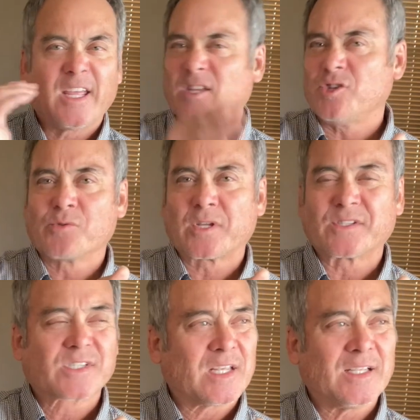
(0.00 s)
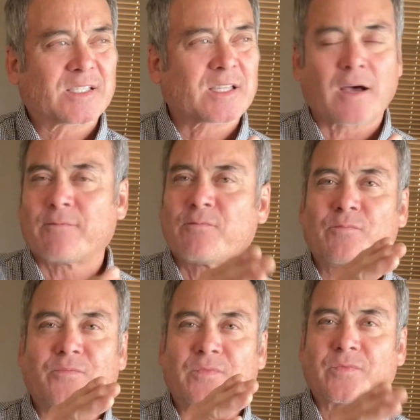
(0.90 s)
you can see stuff
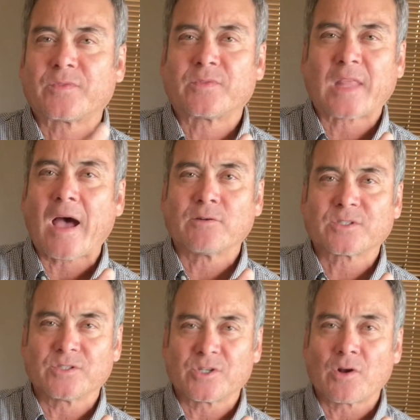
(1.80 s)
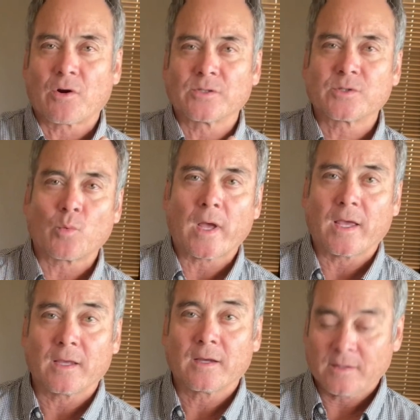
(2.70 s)
thousands of yards
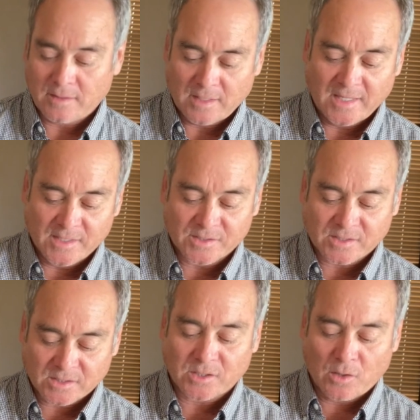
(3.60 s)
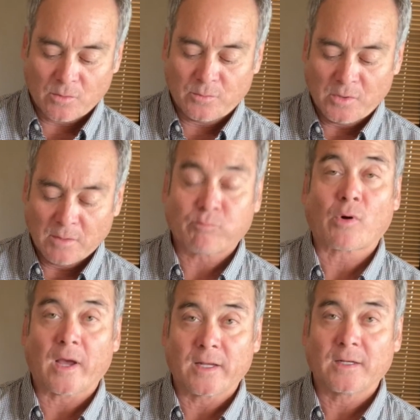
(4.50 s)
away. It is so
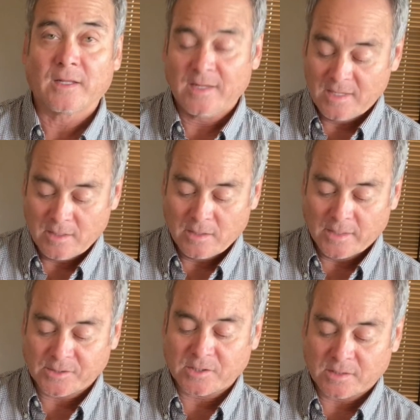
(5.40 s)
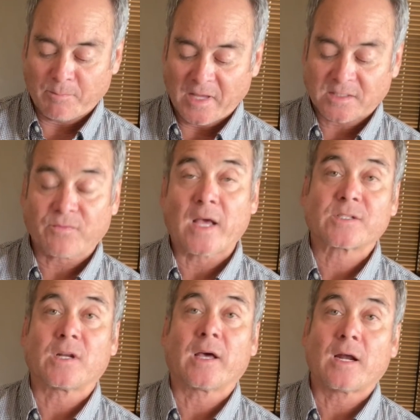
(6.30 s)
bright. It's the best
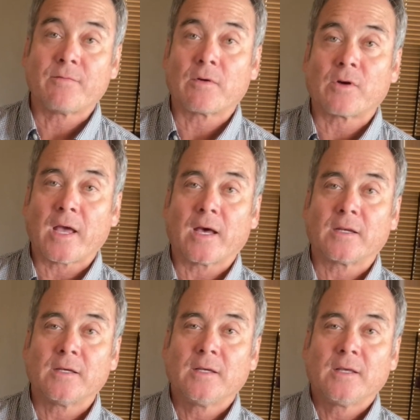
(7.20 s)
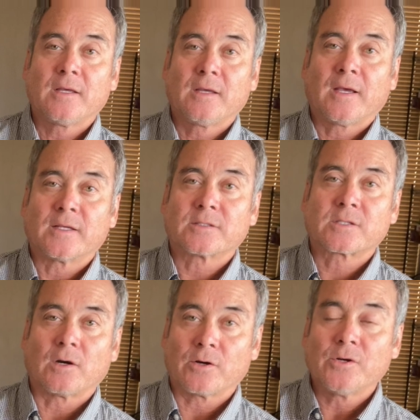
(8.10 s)
flashlight I've ever had. And
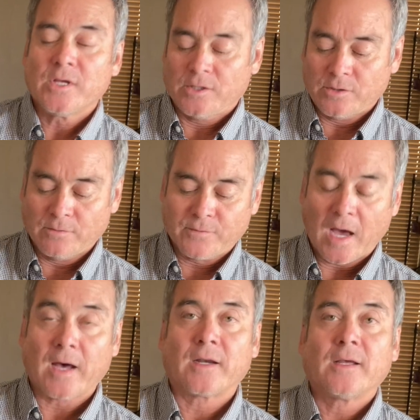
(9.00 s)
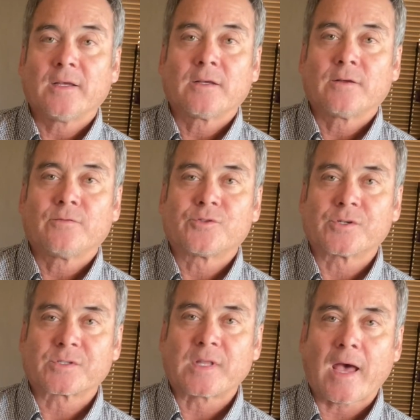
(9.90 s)
so you've got
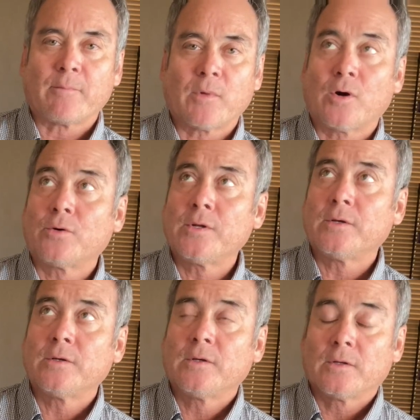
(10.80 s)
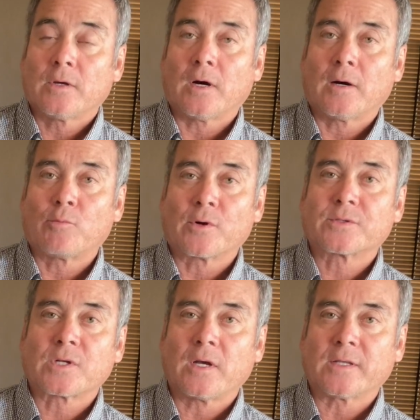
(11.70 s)
just that mode where
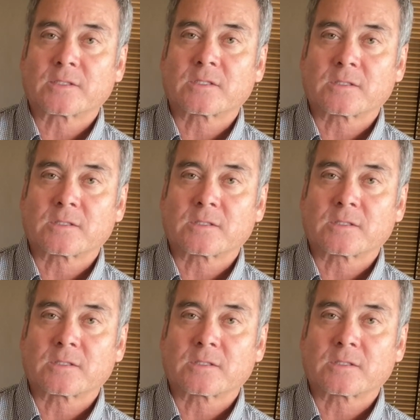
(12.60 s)
it's